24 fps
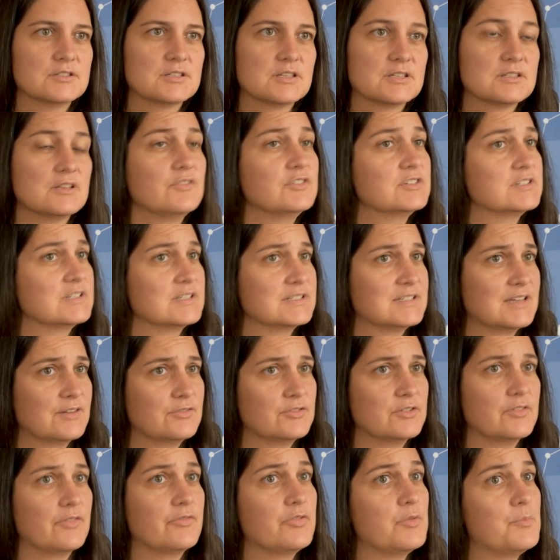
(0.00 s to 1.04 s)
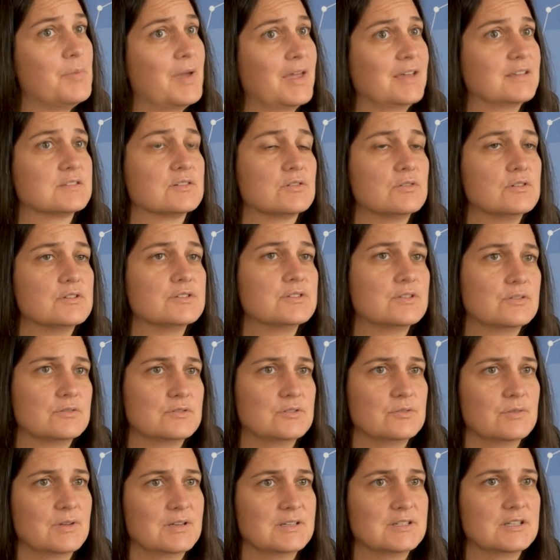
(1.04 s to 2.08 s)
because obviously several of the banks are also
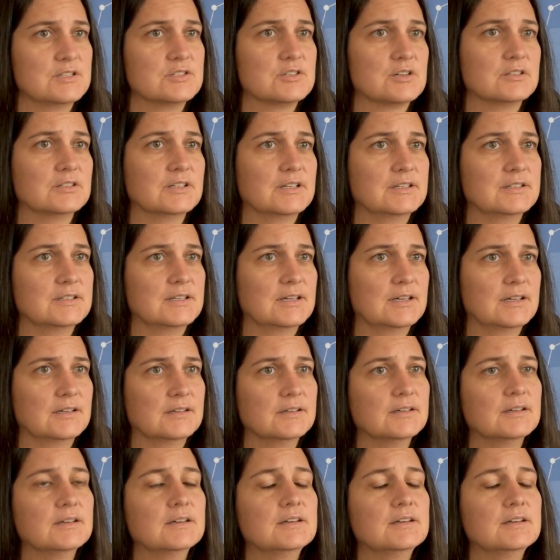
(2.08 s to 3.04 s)
doing digital lending,